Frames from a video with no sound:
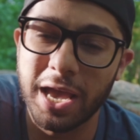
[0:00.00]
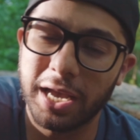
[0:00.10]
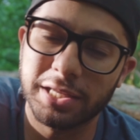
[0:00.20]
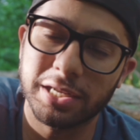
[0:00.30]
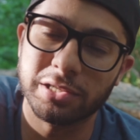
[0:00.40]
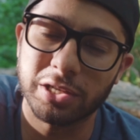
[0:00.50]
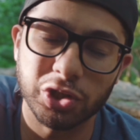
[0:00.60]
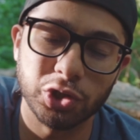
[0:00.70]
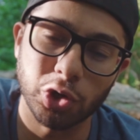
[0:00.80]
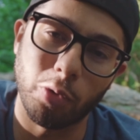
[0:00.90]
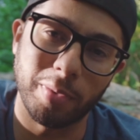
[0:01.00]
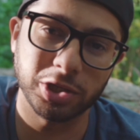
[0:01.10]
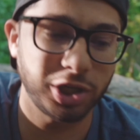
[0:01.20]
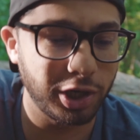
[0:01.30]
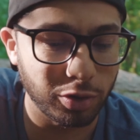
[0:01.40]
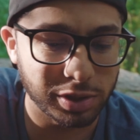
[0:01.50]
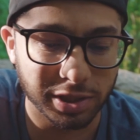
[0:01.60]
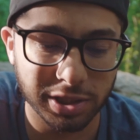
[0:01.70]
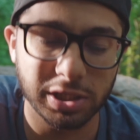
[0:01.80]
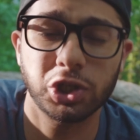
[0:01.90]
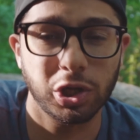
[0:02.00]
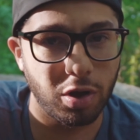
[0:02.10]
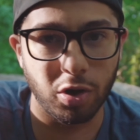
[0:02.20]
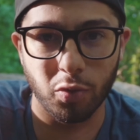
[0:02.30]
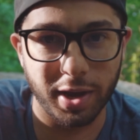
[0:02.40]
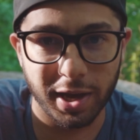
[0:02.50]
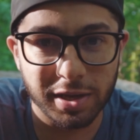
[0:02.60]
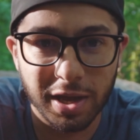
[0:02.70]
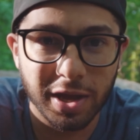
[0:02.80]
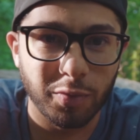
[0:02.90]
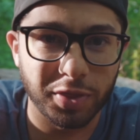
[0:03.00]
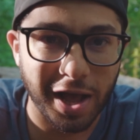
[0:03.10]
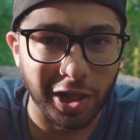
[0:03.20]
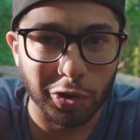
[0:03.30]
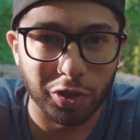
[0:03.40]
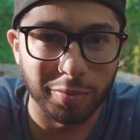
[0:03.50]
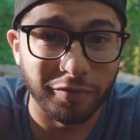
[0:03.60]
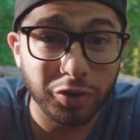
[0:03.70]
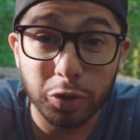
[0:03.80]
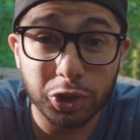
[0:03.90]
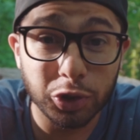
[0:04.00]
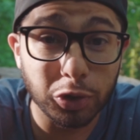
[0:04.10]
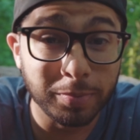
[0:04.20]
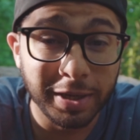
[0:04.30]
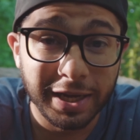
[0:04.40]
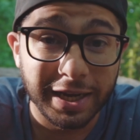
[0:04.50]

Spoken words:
It does so much and it goes such a long way with the algorithm of YouTube.